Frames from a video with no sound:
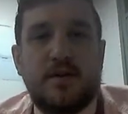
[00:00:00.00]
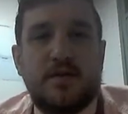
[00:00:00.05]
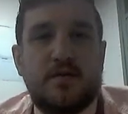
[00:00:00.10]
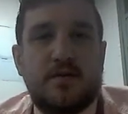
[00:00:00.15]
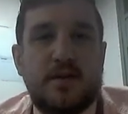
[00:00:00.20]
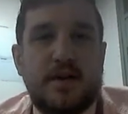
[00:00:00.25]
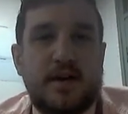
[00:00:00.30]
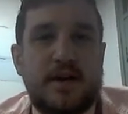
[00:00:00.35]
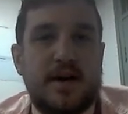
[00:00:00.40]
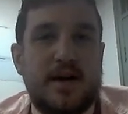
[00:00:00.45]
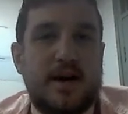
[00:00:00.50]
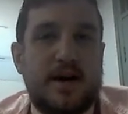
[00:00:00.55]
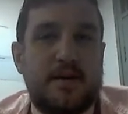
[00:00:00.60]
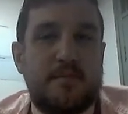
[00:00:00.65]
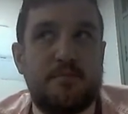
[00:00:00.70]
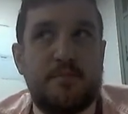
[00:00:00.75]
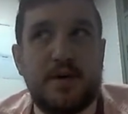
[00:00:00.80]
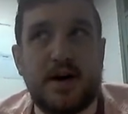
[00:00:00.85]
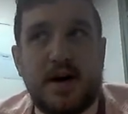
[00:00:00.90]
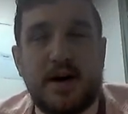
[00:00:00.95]
looking at
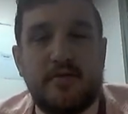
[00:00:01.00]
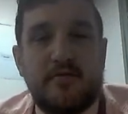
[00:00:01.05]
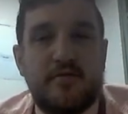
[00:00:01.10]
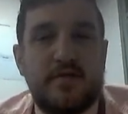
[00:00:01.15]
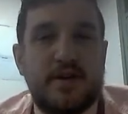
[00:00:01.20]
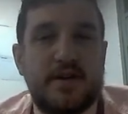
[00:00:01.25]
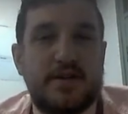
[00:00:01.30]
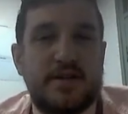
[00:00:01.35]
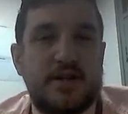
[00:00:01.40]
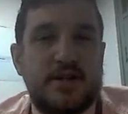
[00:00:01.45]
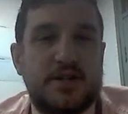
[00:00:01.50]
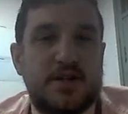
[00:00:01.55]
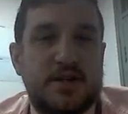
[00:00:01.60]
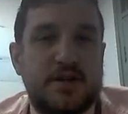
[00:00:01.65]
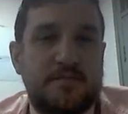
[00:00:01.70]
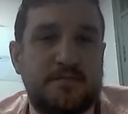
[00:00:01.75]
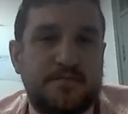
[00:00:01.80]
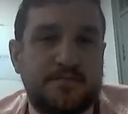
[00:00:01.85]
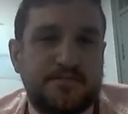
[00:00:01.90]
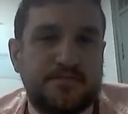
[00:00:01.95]
binary
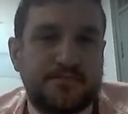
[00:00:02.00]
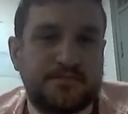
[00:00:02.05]
addition.